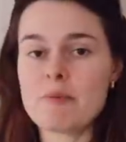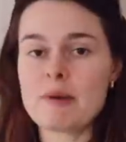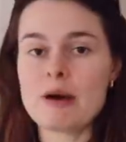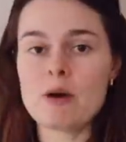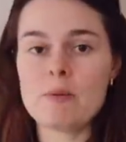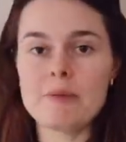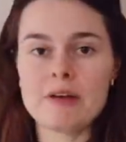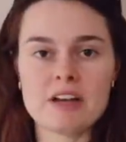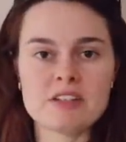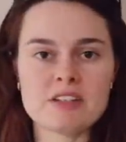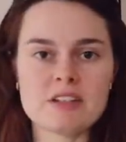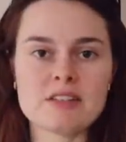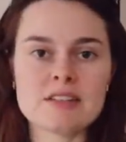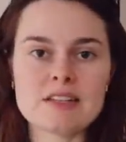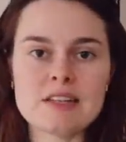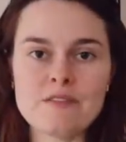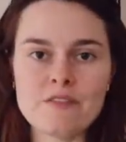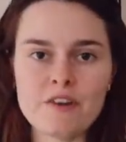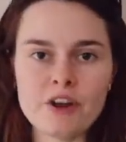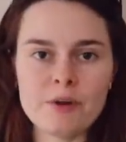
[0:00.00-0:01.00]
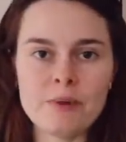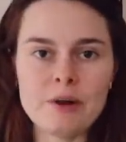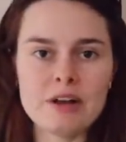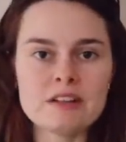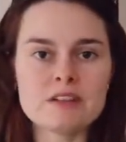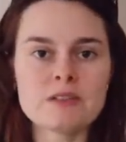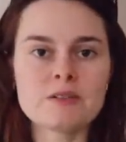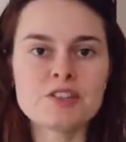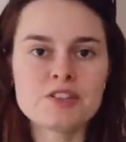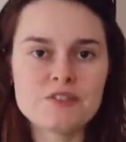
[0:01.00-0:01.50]
about a bit, I don't sleep very
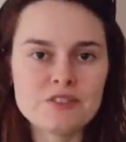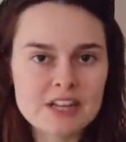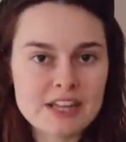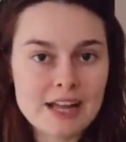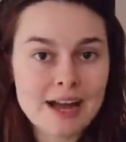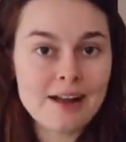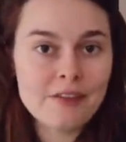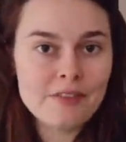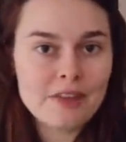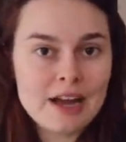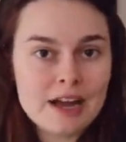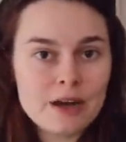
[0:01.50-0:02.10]
well, so I should really get out of the